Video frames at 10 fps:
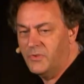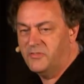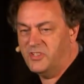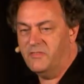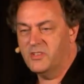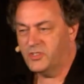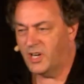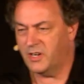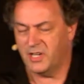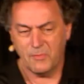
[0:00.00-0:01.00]
You've seen this
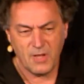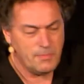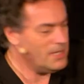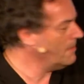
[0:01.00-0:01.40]
chart here maybe?